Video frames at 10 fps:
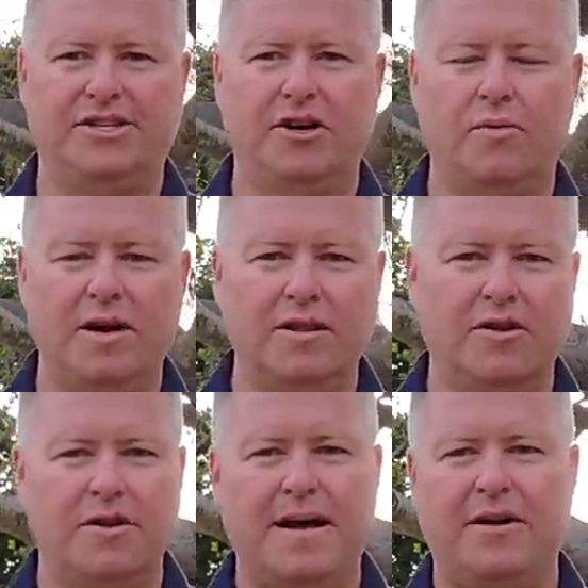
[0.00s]
You're gonna wanna
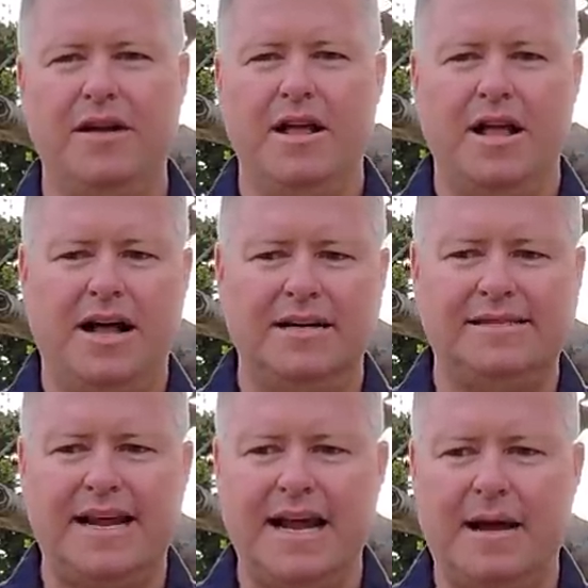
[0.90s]
learn about uh,
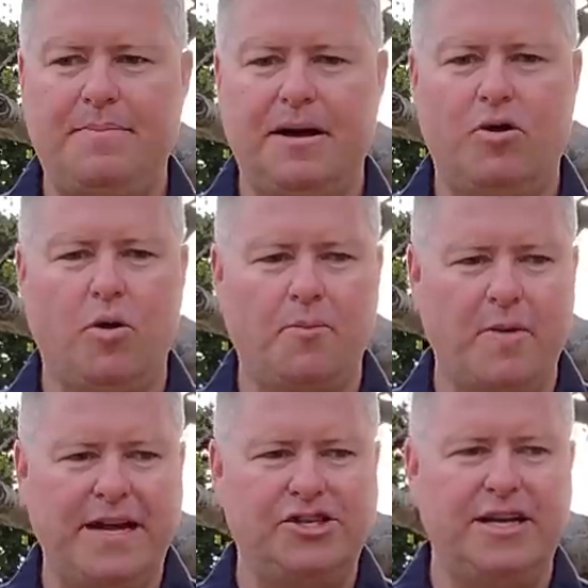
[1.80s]
setting up a
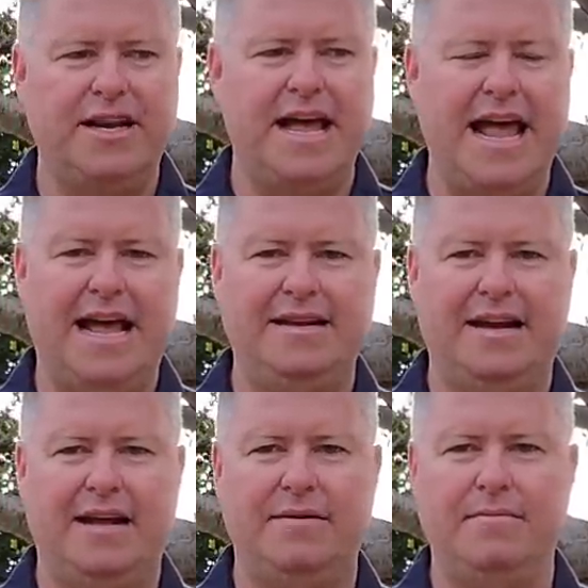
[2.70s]
corporation and
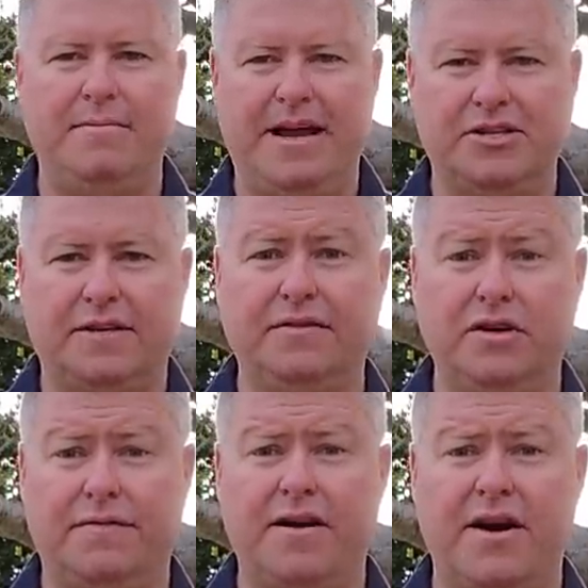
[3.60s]
uh, make yourself
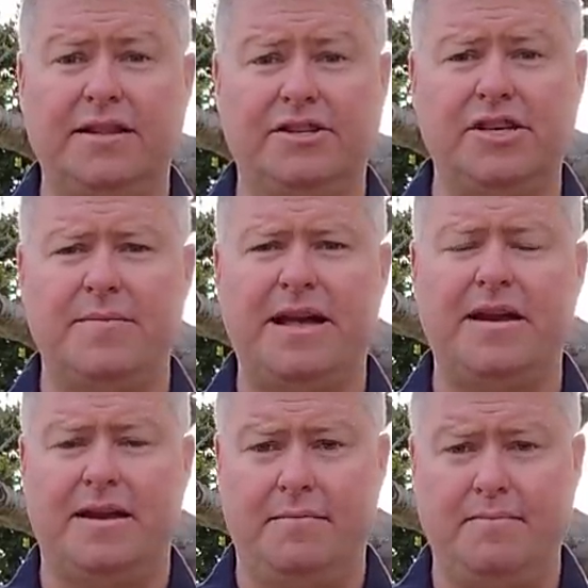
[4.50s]
look very
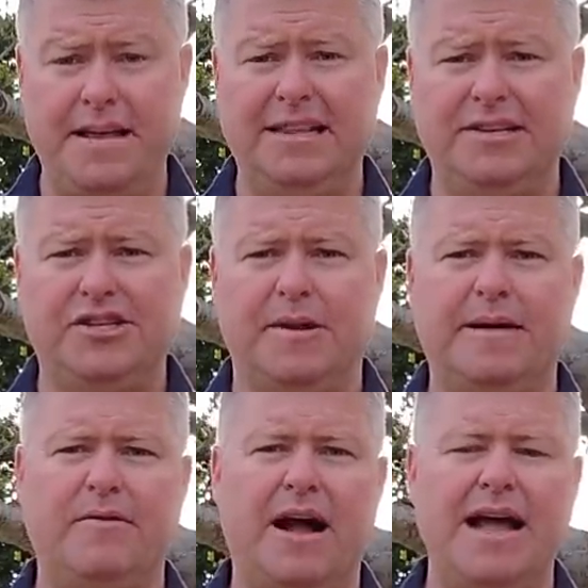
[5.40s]
legitimate and be
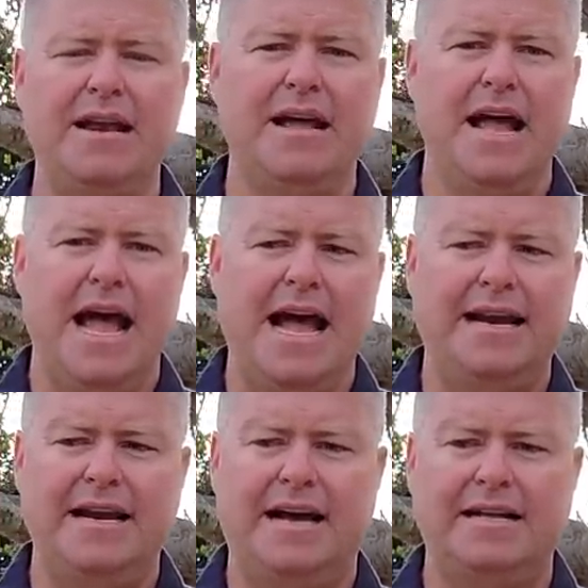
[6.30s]
legitimate, right?
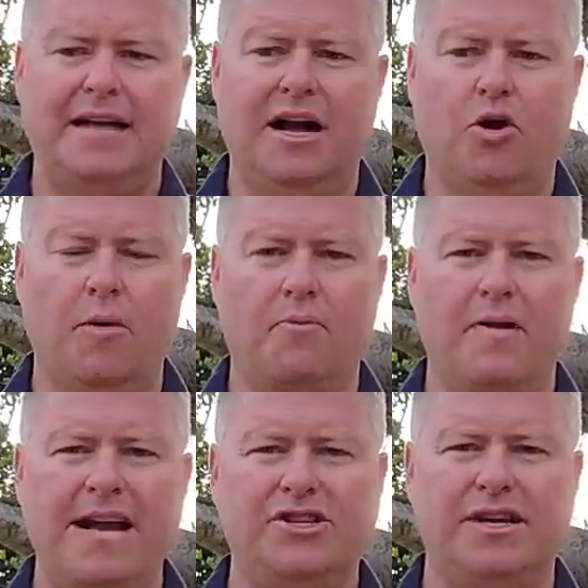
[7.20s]
And uh, a
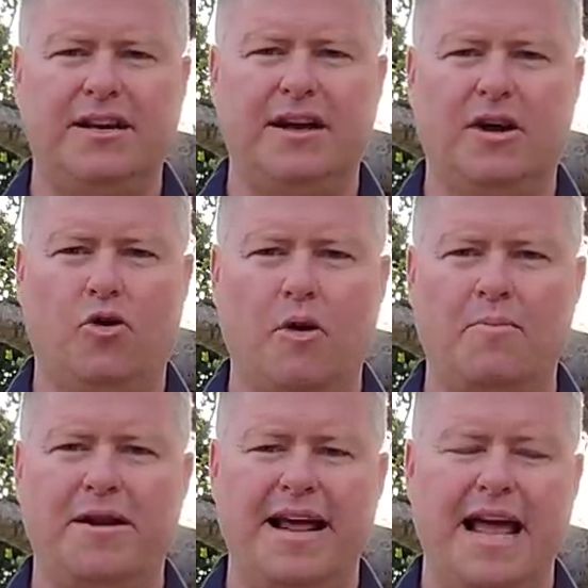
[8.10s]
corporation, a
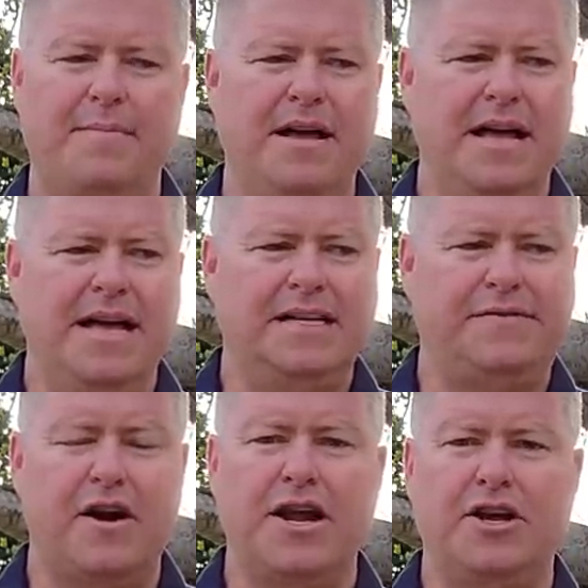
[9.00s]
corporate name, is
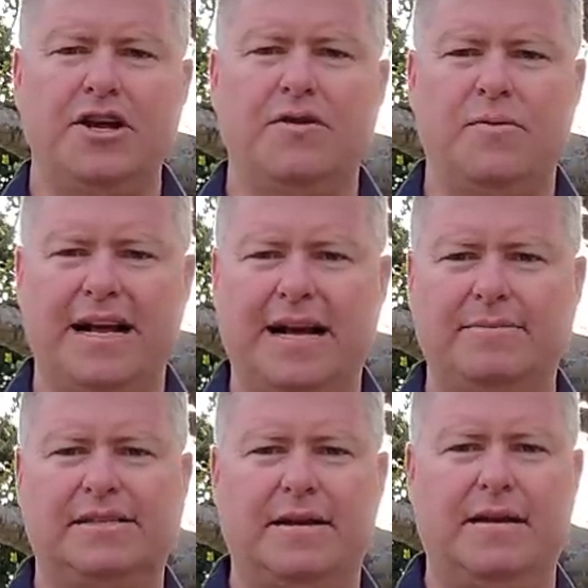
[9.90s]
very good when it
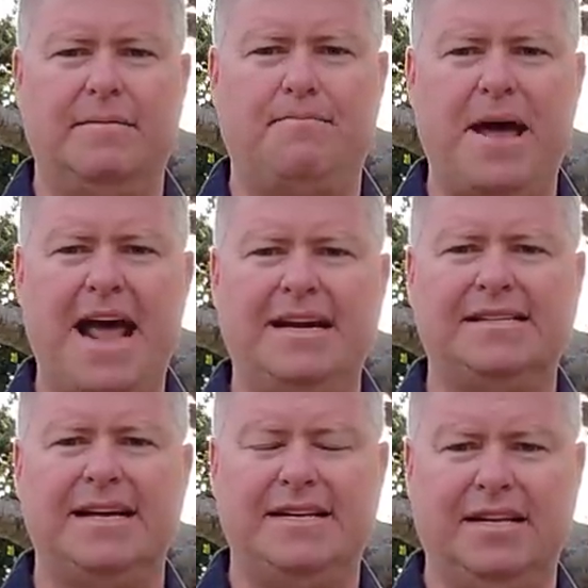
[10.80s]
comes to
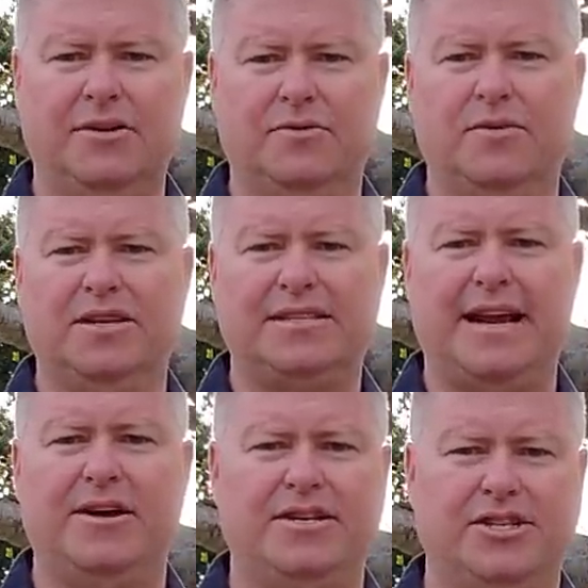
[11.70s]
banks and dealing with real
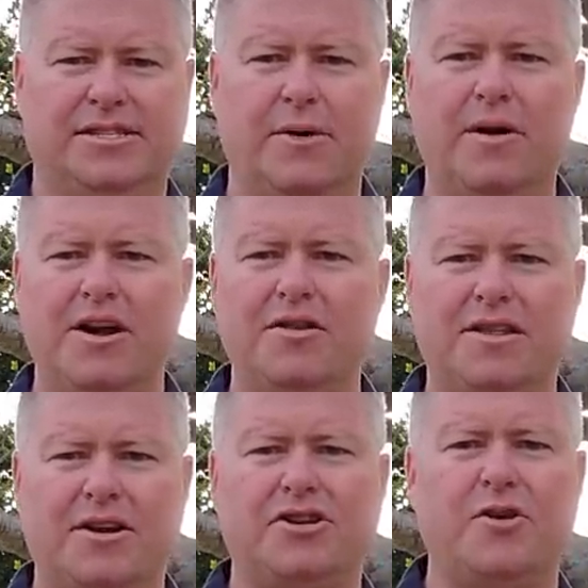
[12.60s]
estate agents. They wanna know
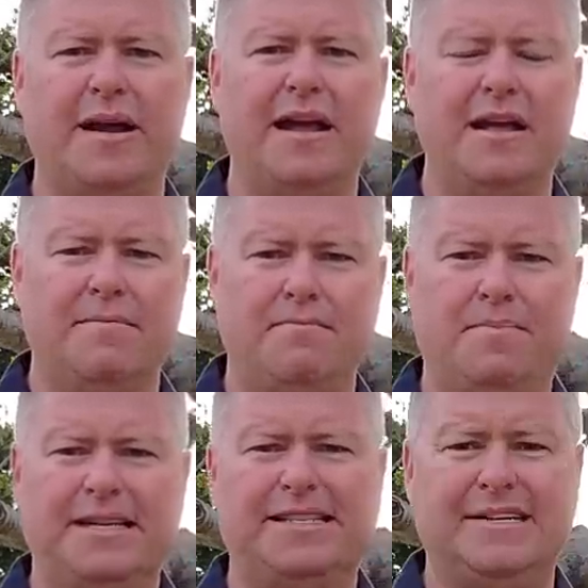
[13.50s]
that they're doing
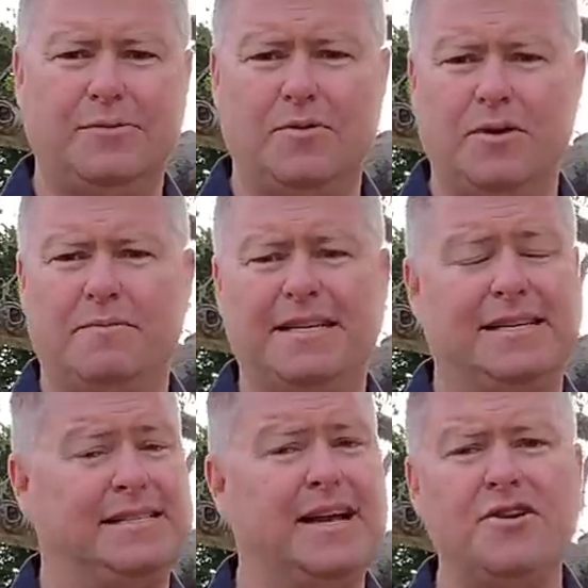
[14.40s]
business business with a real
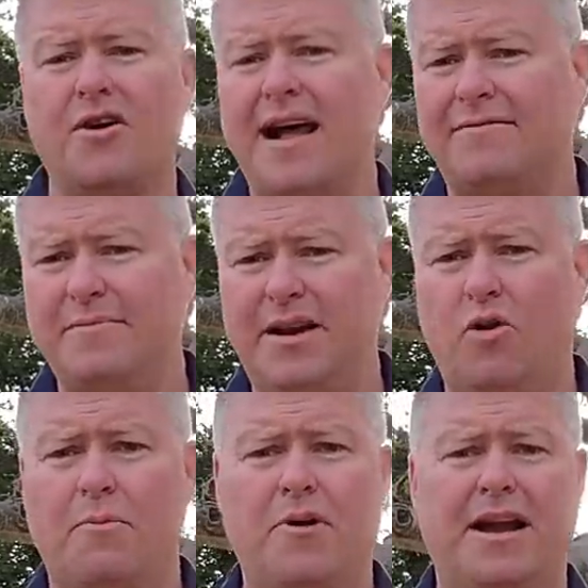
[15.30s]
business. Now, you don't have to be
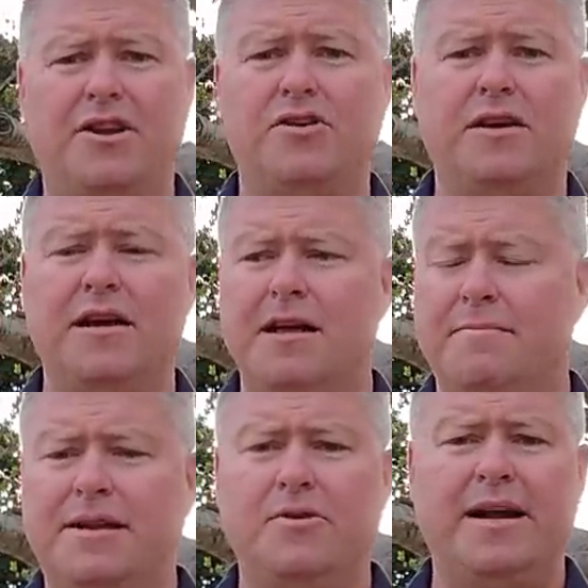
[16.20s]
incorporated. You could
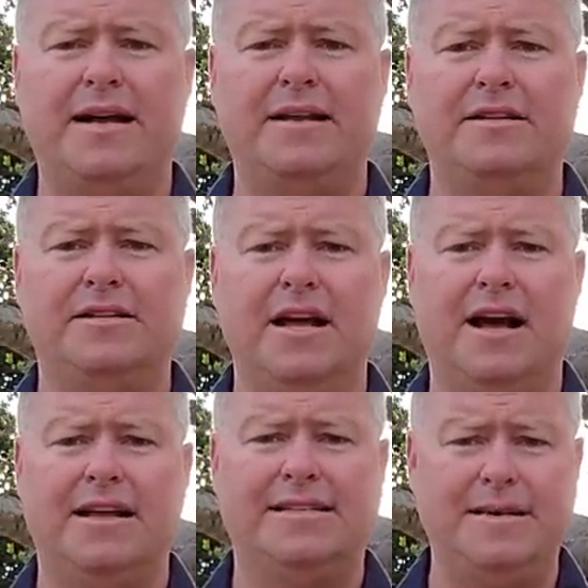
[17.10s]
be doing a
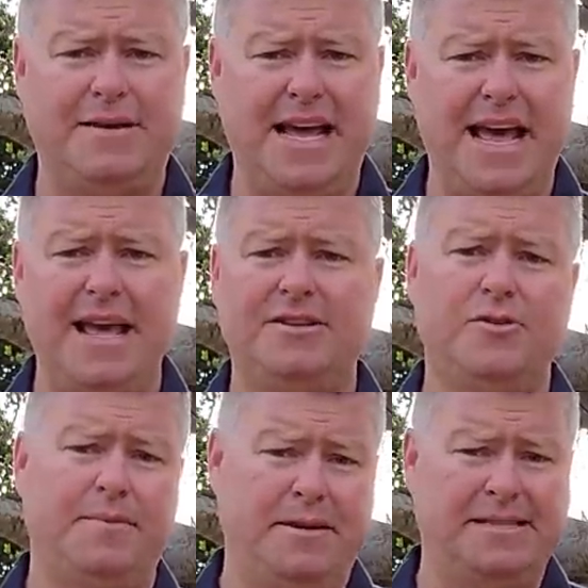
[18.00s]
uh, DBA,
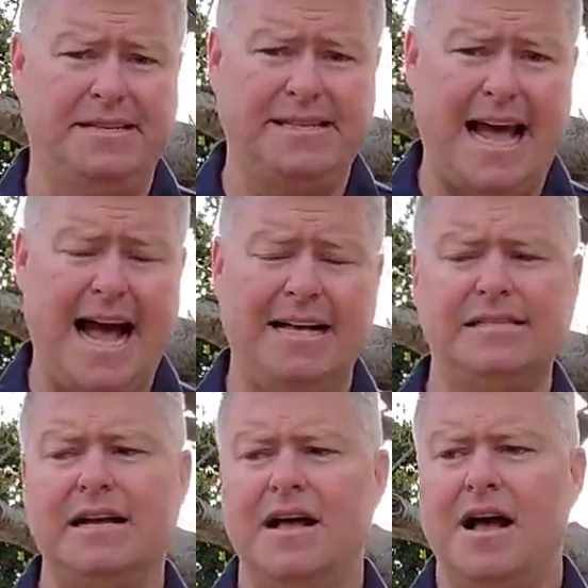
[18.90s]
doing business
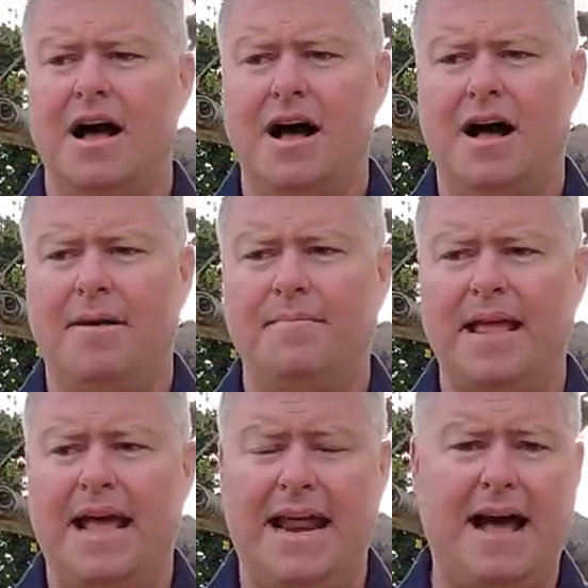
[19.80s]
as, um,
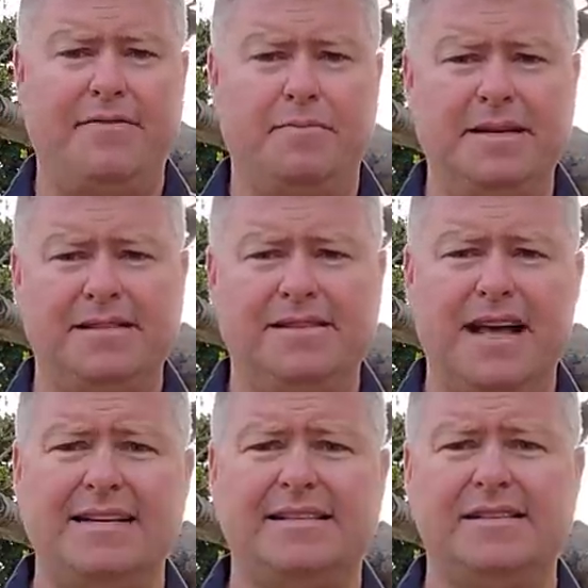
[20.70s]
and have your business
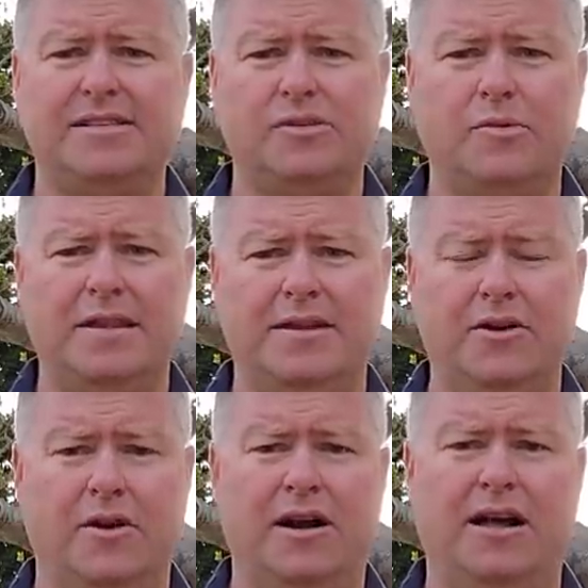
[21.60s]
license with
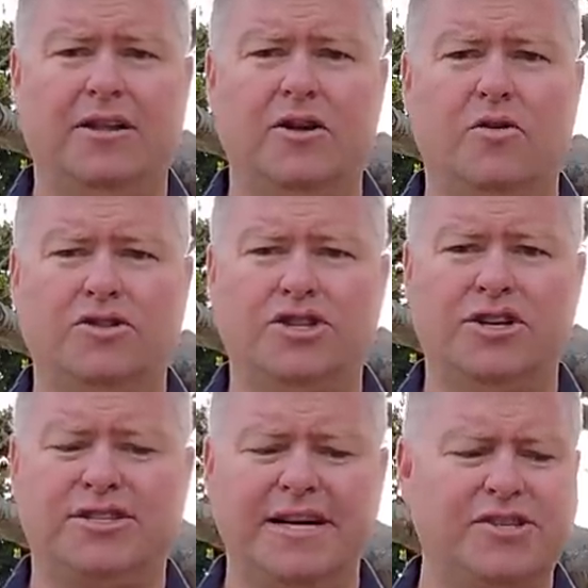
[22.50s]
your uh, local
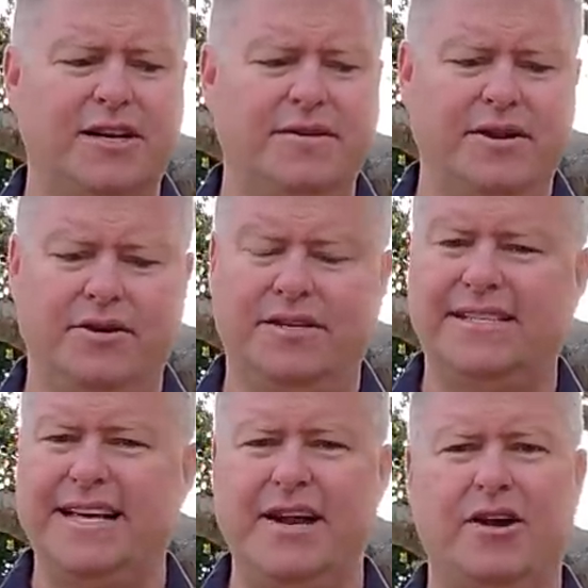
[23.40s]
jurisdiction, your
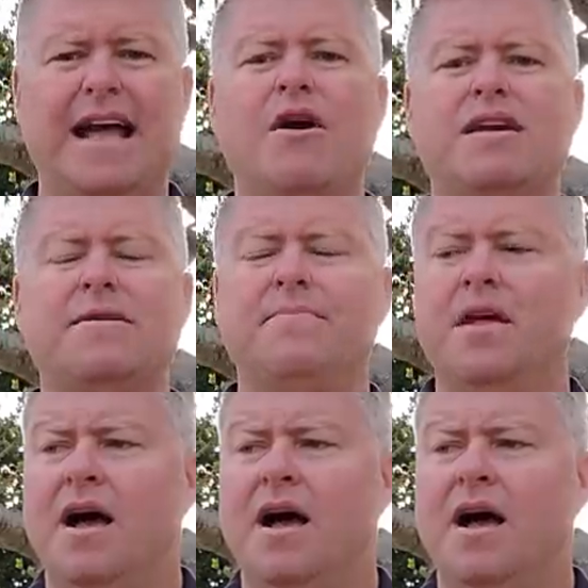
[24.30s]
city or county.